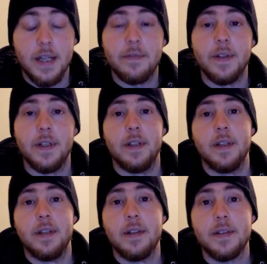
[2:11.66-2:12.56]

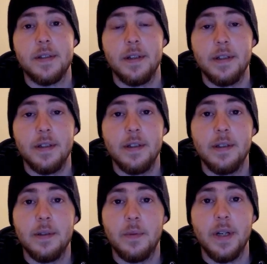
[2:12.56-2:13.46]
definitely
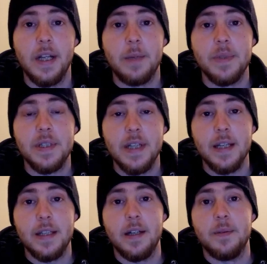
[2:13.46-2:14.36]
certain,
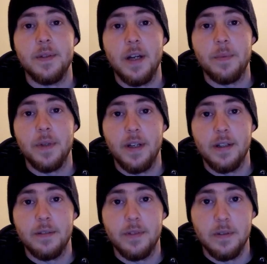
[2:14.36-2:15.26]
100%, that I will not be
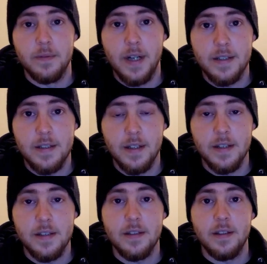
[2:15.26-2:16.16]
getting a flu
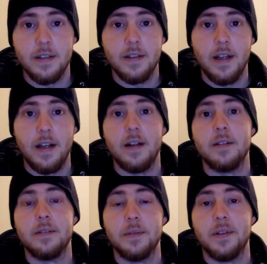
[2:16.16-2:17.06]
vaccination
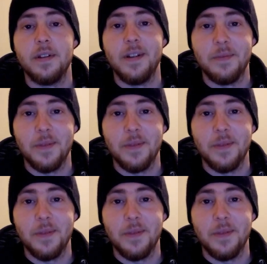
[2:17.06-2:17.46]
now or